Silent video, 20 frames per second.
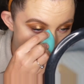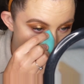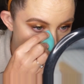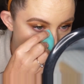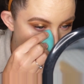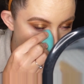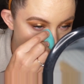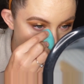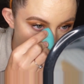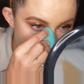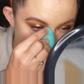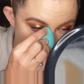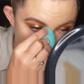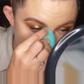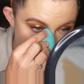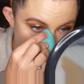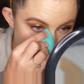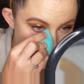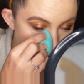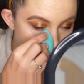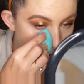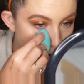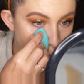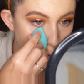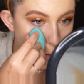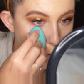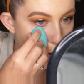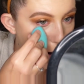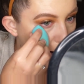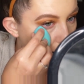type of finish, and it
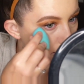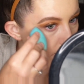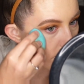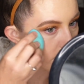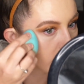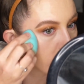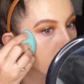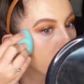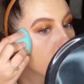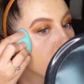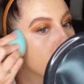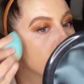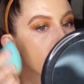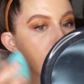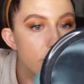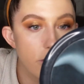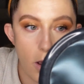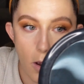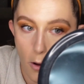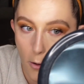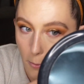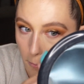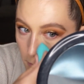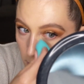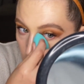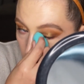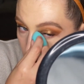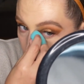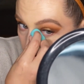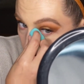wears just so
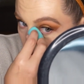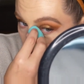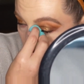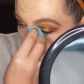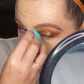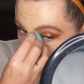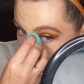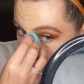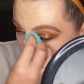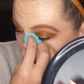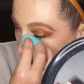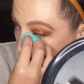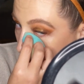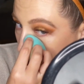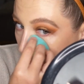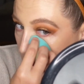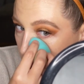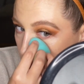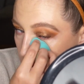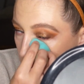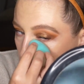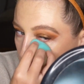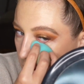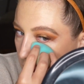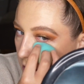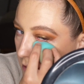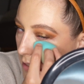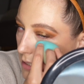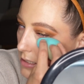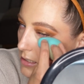beautifully. Has a
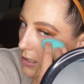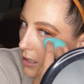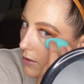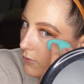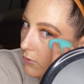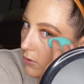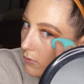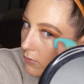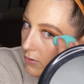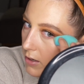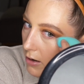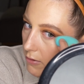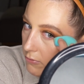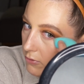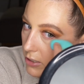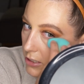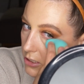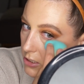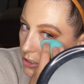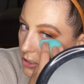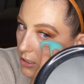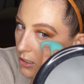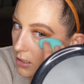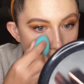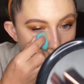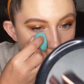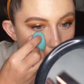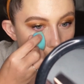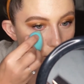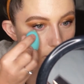really nice level of coverage.
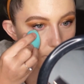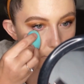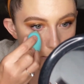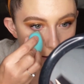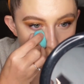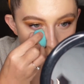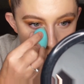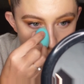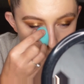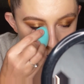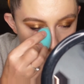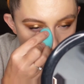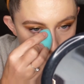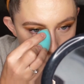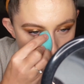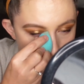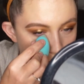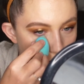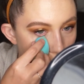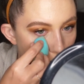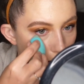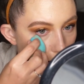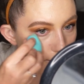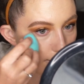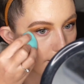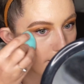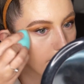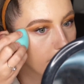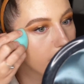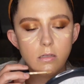I've just been a really big fan of
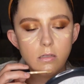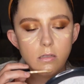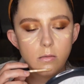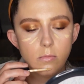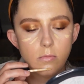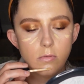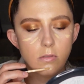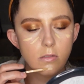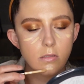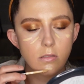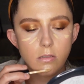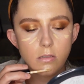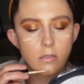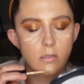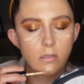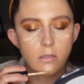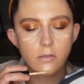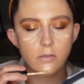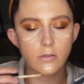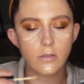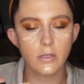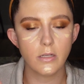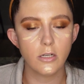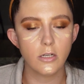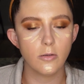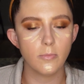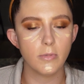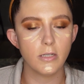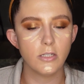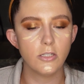it. And I'm just gonna use it here
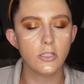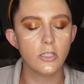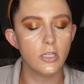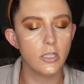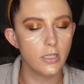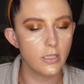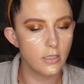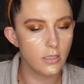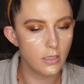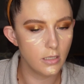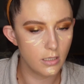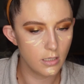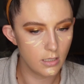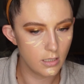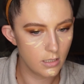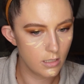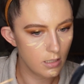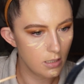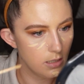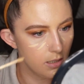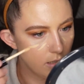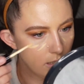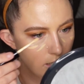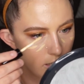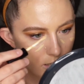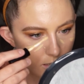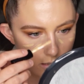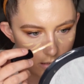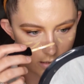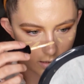on my chin,
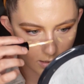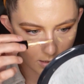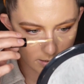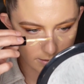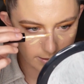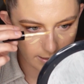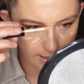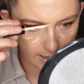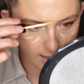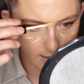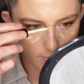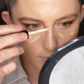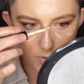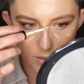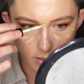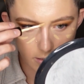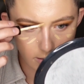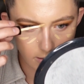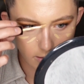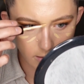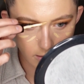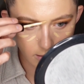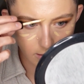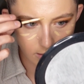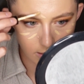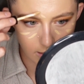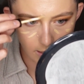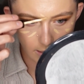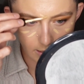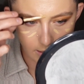because I am gonna
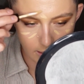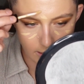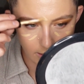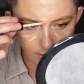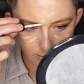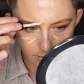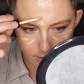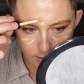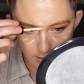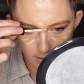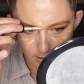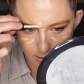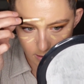slightly use this